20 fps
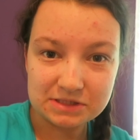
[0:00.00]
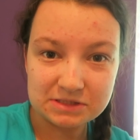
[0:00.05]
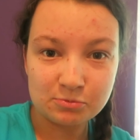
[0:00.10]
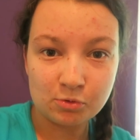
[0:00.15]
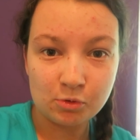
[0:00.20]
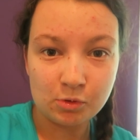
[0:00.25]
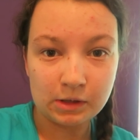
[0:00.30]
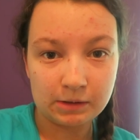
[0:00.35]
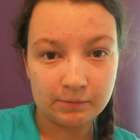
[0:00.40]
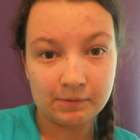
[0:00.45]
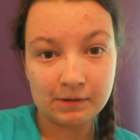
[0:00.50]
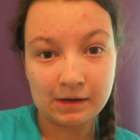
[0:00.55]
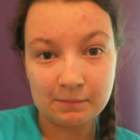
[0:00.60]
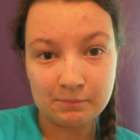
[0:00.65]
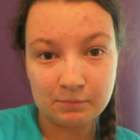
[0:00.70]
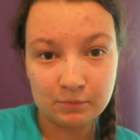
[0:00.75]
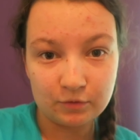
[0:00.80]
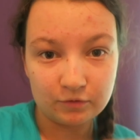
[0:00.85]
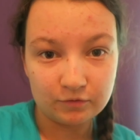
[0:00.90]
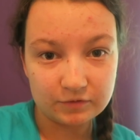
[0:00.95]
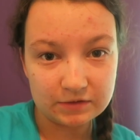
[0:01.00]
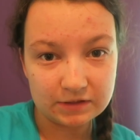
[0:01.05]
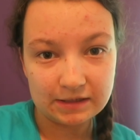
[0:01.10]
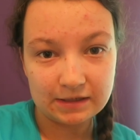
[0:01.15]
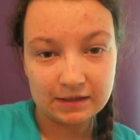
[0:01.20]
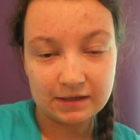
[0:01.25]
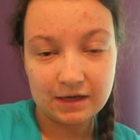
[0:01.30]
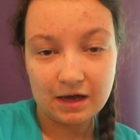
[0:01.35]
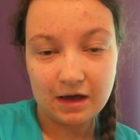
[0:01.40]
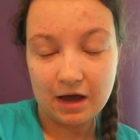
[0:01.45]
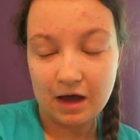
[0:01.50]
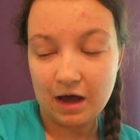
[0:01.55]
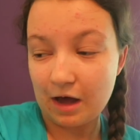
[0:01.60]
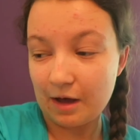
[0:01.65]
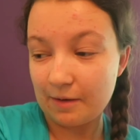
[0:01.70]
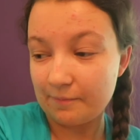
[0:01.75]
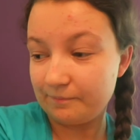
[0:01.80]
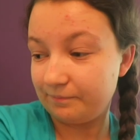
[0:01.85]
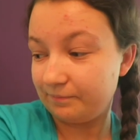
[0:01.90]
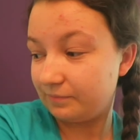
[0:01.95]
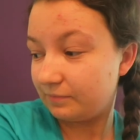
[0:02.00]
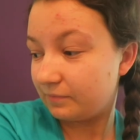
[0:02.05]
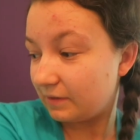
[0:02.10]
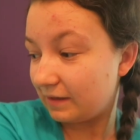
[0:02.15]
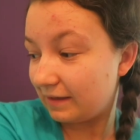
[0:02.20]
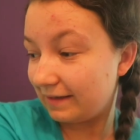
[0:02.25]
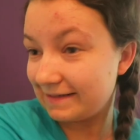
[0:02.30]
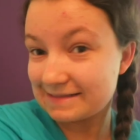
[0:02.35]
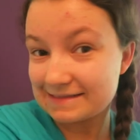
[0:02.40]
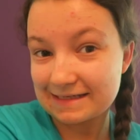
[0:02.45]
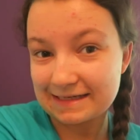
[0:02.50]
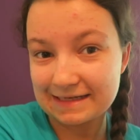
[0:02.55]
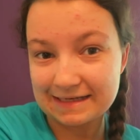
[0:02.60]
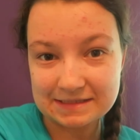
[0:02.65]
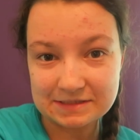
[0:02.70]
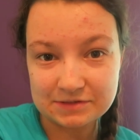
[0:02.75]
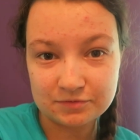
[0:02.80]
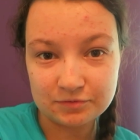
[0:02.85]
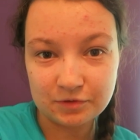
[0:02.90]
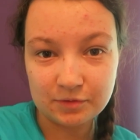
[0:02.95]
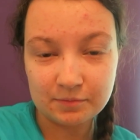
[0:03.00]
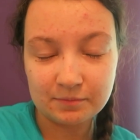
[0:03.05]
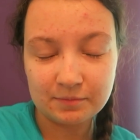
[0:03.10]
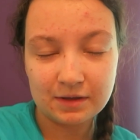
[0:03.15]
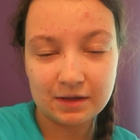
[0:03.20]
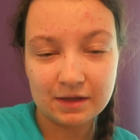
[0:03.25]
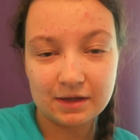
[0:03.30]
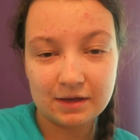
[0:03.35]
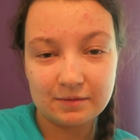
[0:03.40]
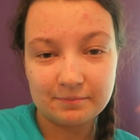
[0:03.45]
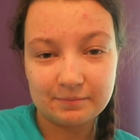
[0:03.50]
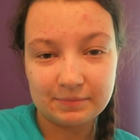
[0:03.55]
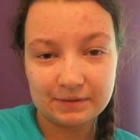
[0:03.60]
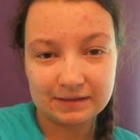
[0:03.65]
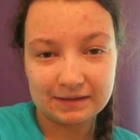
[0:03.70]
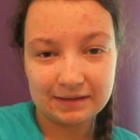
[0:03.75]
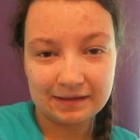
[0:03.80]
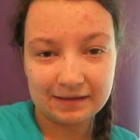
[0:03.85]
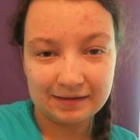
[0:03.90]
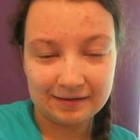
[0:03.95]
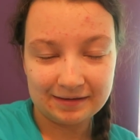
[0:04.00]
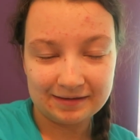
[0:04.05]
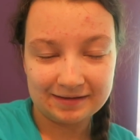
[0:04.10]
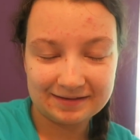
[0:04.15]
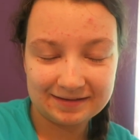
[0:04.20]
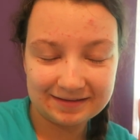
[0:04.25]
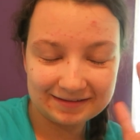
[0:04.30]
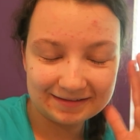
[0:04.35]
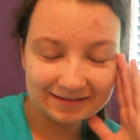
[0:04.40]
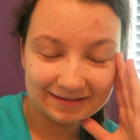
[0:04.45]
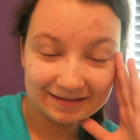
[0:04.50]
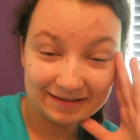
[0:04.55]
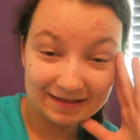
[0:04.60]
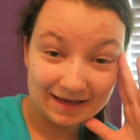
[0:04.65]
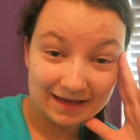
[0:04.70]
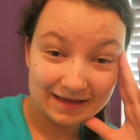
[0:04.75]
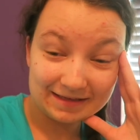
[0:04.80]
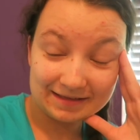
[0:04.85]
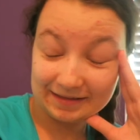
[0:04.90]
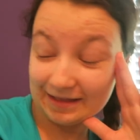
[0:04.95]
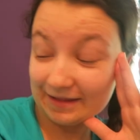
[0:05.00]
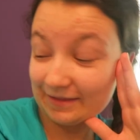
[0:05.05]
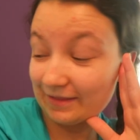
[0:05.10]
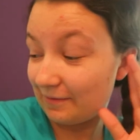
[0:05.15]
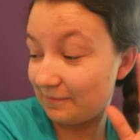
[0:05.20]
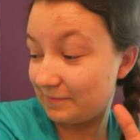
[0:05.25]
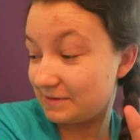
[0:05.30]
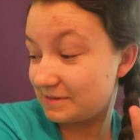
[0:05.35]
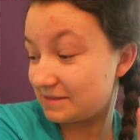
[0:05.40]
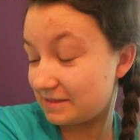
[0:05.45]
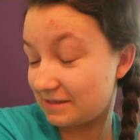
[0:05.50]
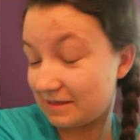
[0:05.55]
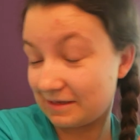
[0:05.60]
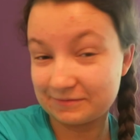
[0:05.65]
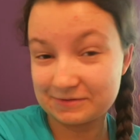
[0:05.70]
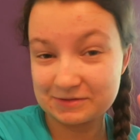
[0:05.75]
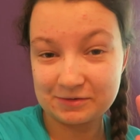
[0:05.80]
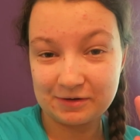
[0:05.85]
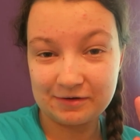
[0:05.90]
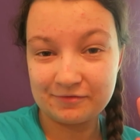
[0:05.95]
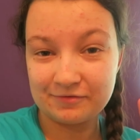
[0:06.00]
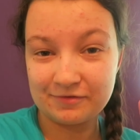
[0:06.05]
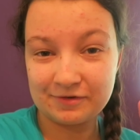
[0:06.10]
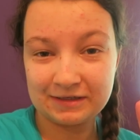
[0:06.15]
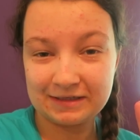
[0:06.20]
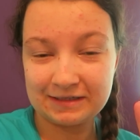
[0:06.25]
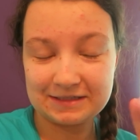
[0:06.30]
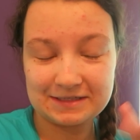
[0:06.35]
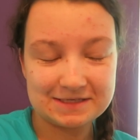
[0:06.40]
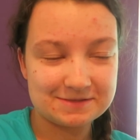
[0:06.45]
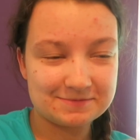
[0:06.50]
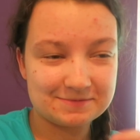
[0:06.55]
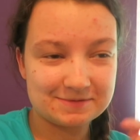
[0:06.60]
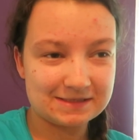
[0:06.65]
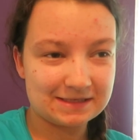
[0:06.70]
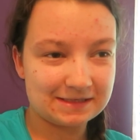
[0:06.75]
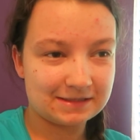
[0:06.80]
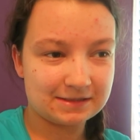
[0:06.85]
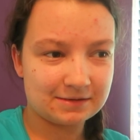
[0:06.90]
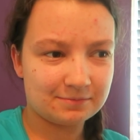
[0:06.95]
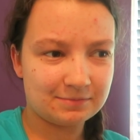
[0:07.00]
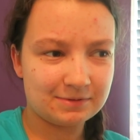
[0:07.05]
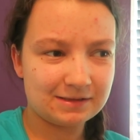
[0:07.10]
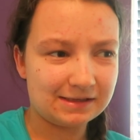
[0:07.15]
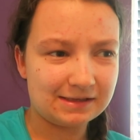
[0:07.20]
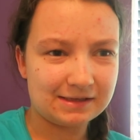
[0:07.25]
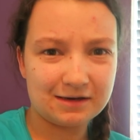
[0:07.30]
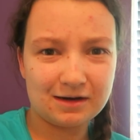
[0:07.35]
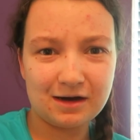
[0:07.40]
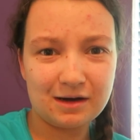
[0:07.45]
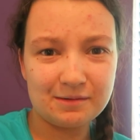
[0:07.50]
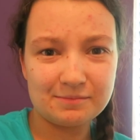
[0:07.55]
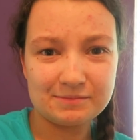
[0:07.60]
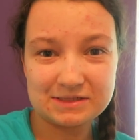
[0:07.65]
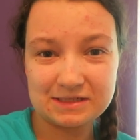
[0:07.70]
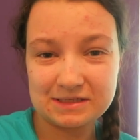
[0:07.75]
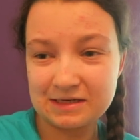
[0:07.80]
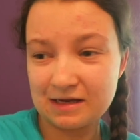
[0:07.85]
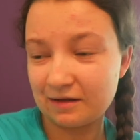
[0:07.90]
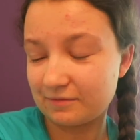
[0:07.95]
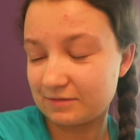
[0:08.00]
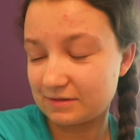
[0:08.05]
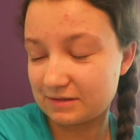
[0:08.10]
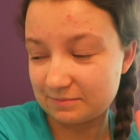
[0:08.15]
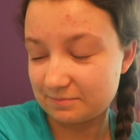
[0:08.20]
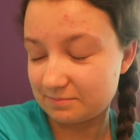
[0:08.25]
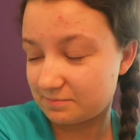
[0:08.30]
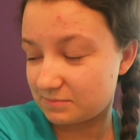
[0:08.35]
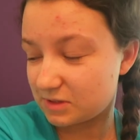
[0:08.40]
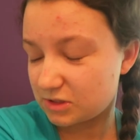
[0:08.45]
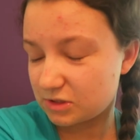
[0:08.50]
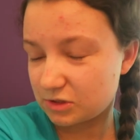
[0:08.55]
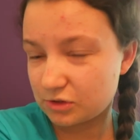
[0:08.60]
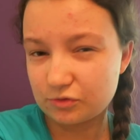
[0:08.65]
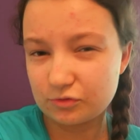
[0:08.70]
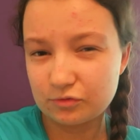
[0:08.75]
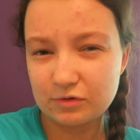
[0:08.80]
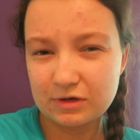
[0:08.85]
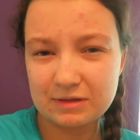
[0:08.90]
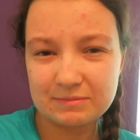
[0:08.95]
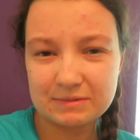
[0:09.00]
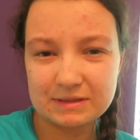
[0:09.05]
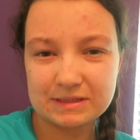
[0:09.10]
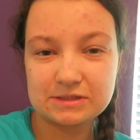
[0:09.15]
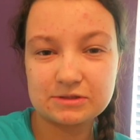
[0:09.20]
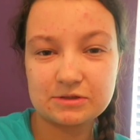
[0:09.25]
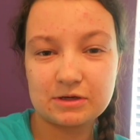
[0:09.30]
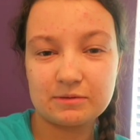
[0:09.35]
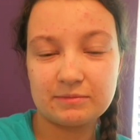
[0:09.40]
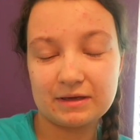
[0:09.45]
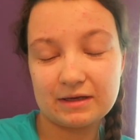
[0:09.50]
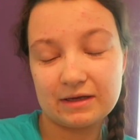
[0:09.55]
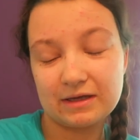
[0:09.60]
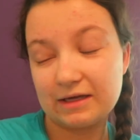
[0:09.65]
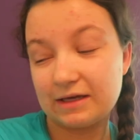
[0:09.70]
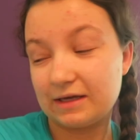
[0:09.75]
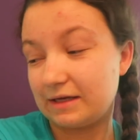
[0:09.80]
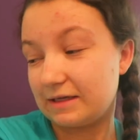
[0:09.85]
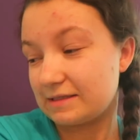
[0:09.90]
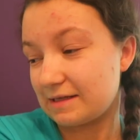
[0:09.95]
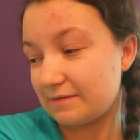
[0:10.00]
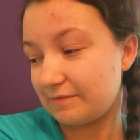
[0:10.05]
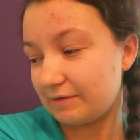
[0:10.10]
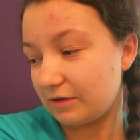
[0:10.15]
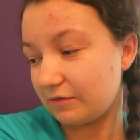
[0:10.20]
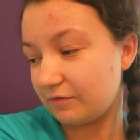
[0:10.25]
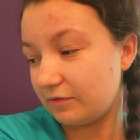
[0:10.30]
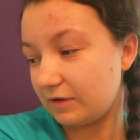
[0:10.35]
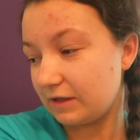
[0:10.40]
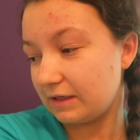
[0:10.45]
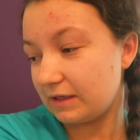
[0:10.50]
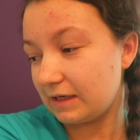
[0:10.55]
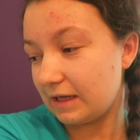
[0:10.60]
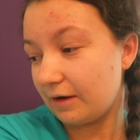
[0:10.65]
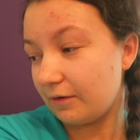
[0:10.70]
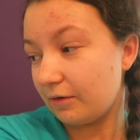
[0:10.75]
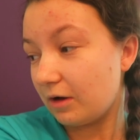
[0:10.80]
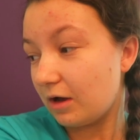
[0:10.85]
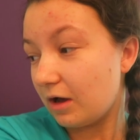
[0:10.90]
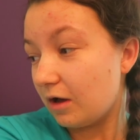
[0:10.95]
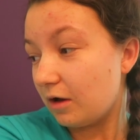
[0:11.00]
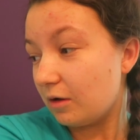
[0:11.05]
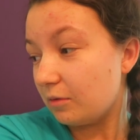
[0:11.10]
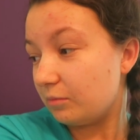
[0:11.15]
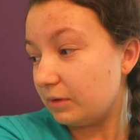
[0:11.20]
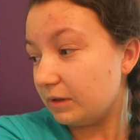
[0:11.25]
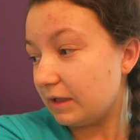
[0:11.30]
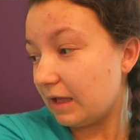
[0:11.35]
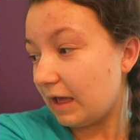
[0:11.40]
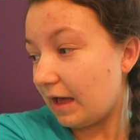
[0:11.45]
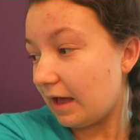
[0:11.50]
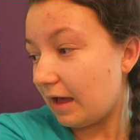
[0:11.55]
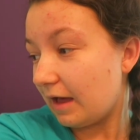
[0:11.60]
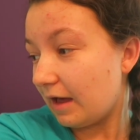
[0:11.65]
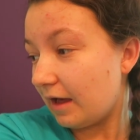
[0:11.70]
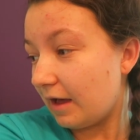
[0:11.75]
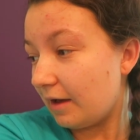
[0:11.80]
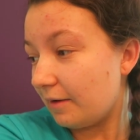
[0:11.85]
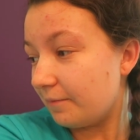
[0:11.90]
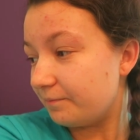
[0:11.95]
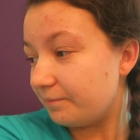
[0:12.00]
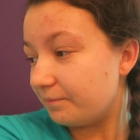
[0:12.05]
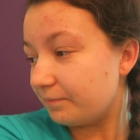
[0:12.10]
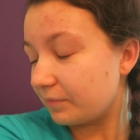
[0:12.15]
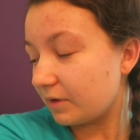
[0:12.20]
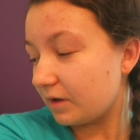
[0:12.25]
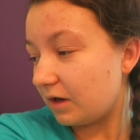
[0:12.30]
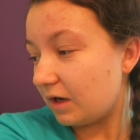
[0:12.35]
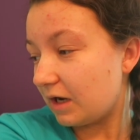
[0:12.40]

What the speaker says: this morning when I moved it into his room, but yeah, that was quite funny. It just was like completely calm to screaming. He's having a fit now. But yeah, I'm